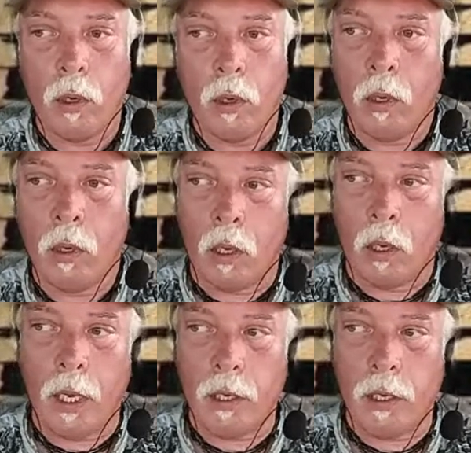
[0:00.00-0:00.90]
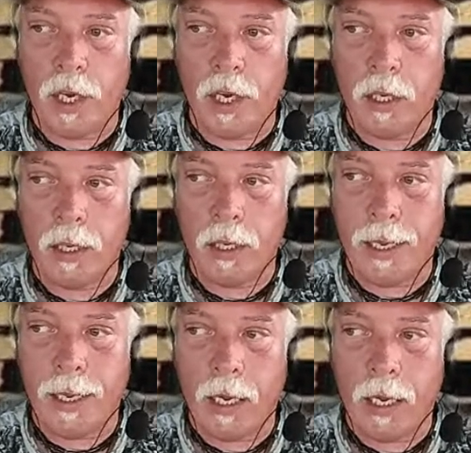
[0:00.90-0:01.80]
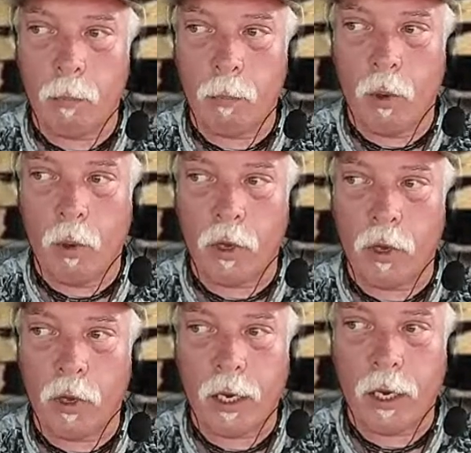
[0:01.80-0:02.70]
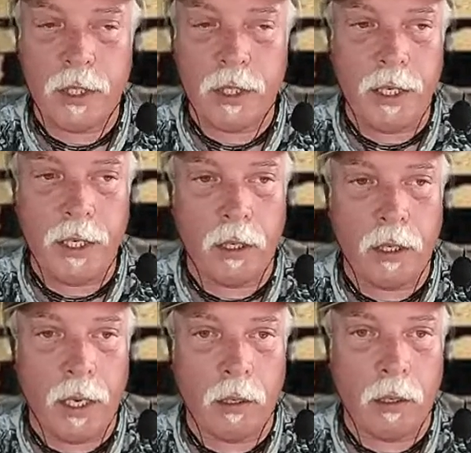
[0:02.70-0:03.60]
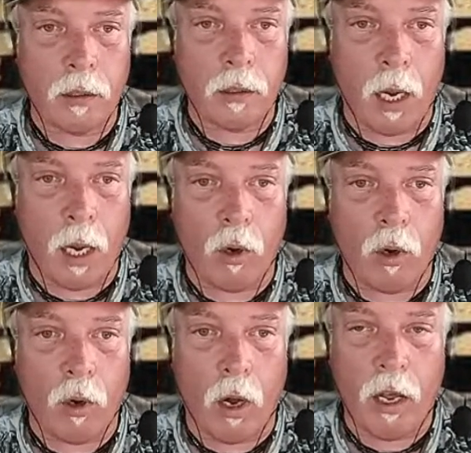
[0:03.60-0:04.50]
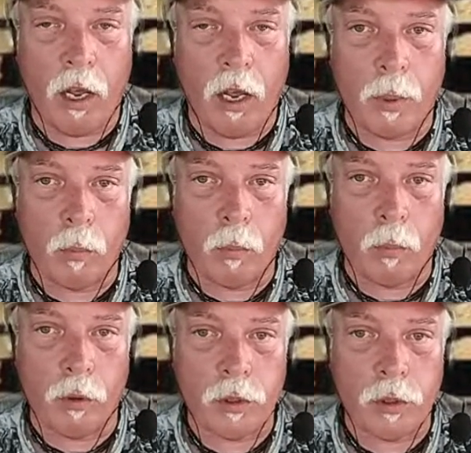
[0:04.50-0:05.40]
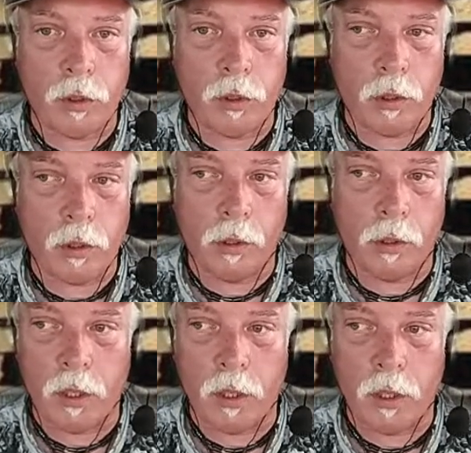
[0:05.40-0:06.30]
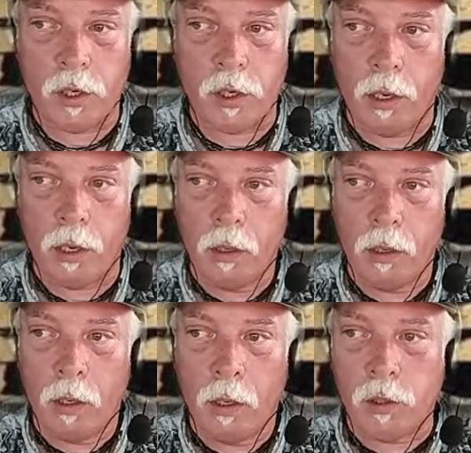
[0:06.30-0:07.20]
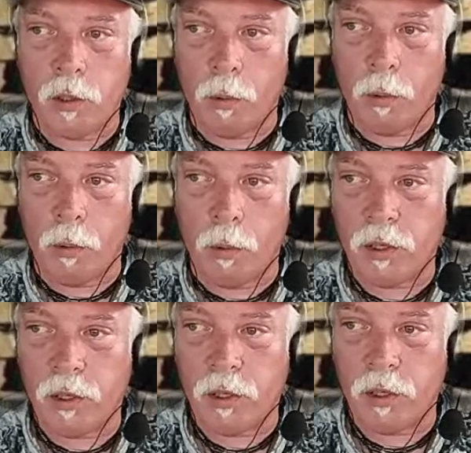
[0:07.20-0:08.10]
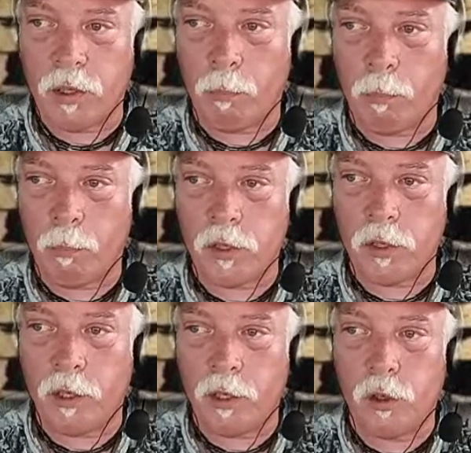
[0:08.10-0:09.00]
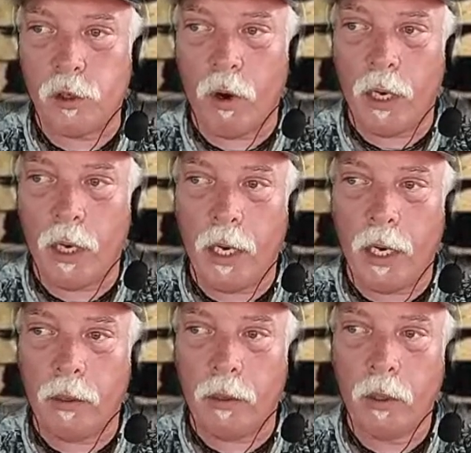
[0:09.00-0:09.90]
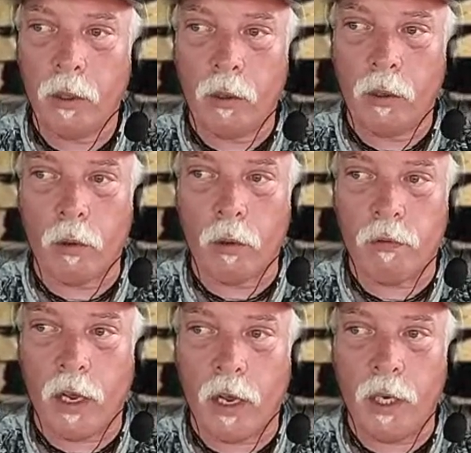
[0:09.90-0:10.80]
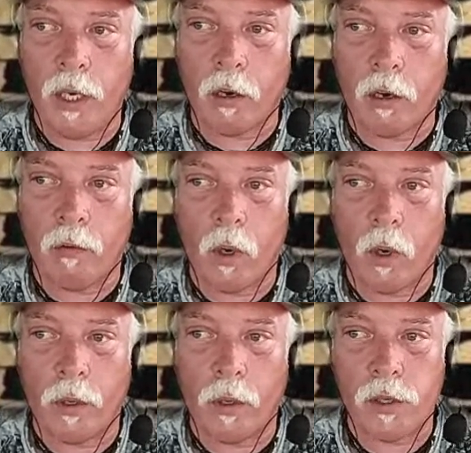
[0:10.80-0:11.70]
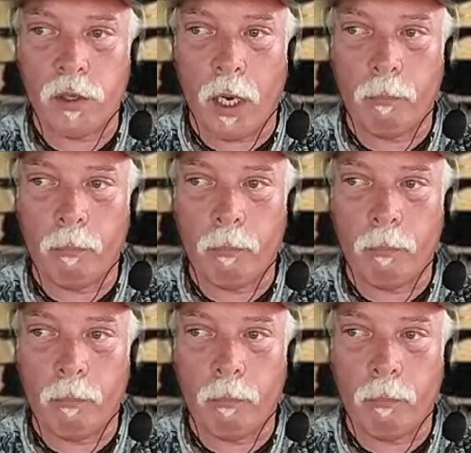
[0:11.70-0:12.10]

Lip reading: has stated that both equity and common law have been merged in the USA. So they're basically saying both the statutory and the courts of equity are kind of one and the same.